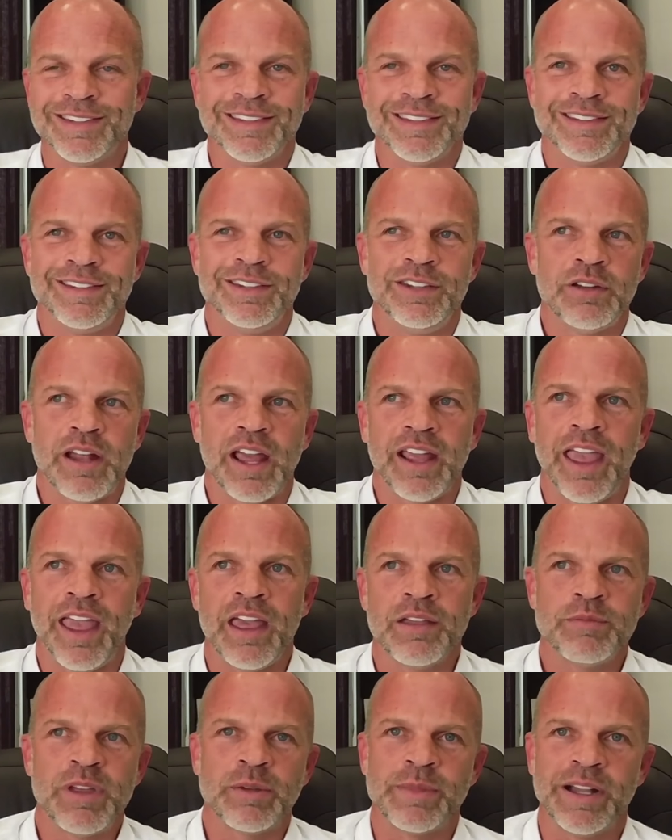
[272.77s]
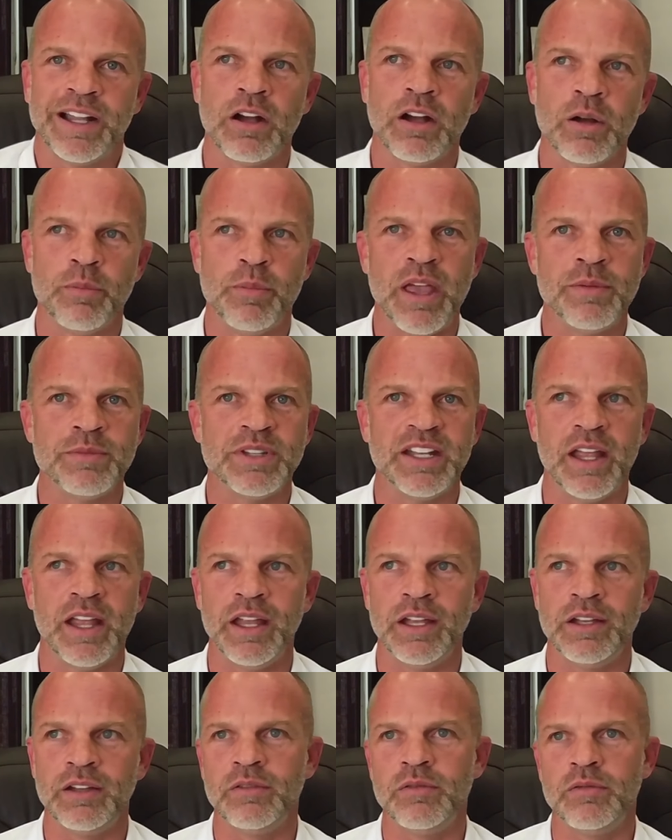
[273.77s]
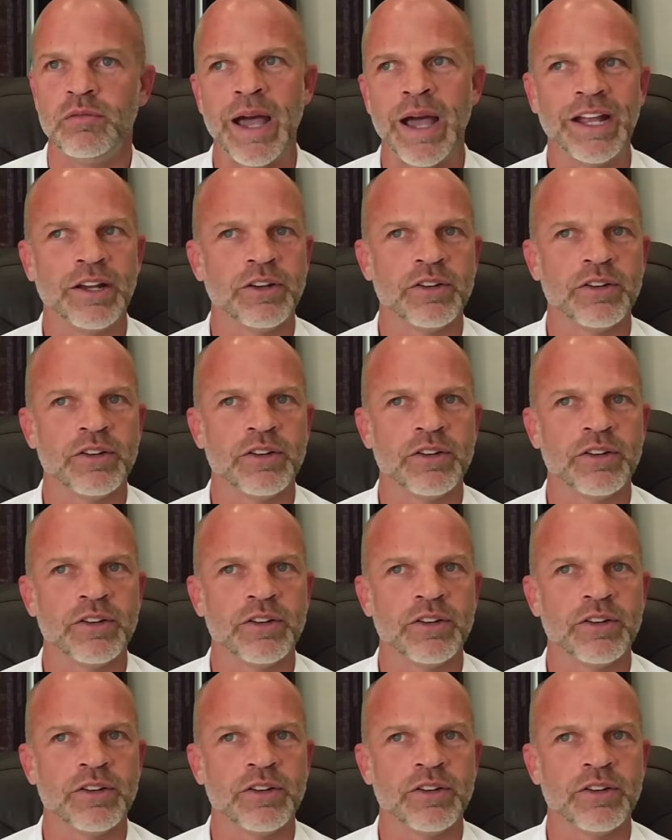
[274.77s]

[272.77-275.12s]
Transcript: just, dude, I can't make my car payment end by